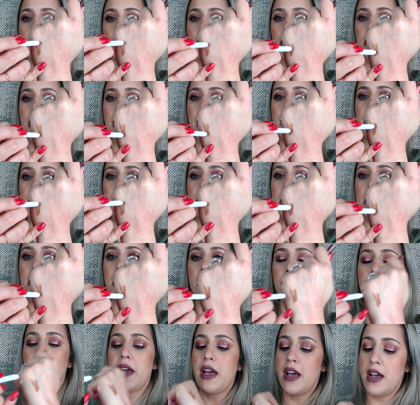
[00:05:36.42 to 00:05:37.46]
Not as
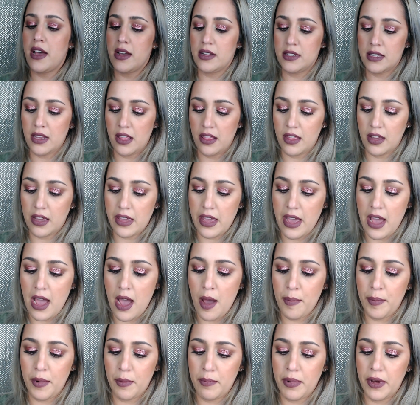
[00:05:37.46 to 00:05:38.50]
deep as the
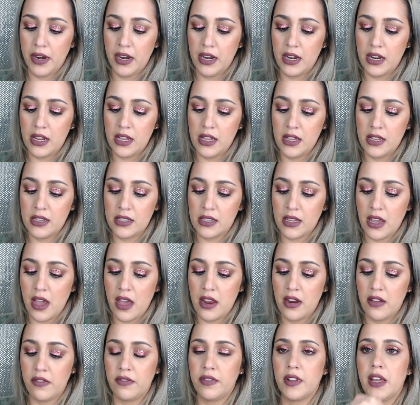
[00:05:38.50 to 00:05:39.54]
cap, but it is
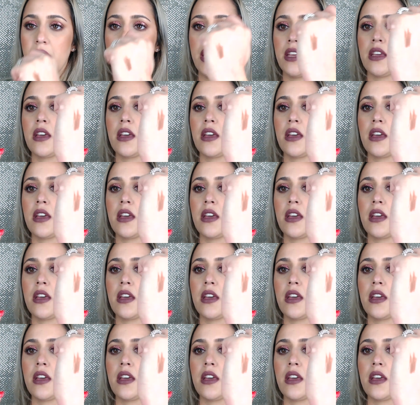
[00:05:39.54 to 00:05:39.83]
kind of like